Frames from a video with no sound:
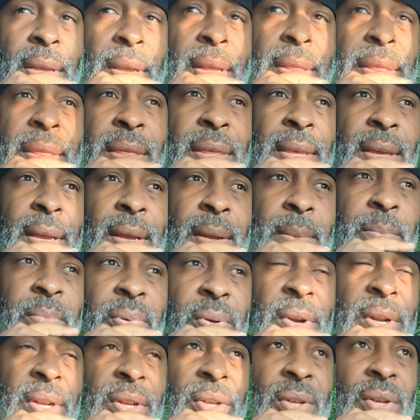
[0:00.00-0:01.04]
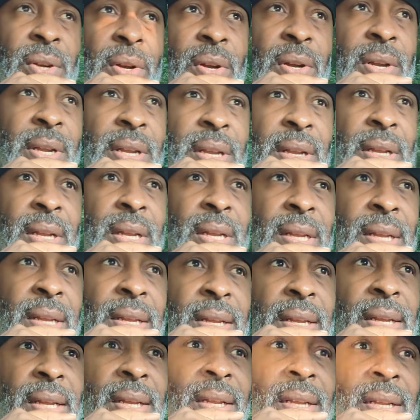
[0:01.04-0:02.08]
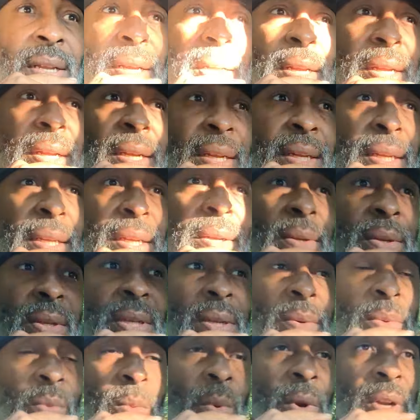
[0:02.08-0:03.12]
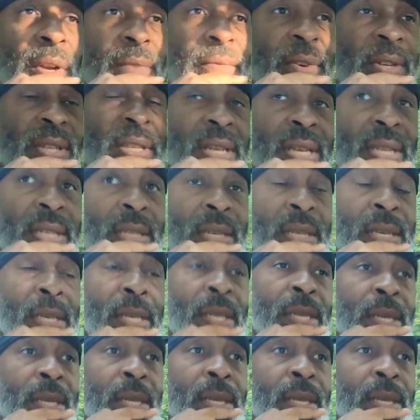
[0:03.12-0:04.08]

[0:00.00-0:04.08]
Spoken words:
I'm pretty sure she was working for Disney.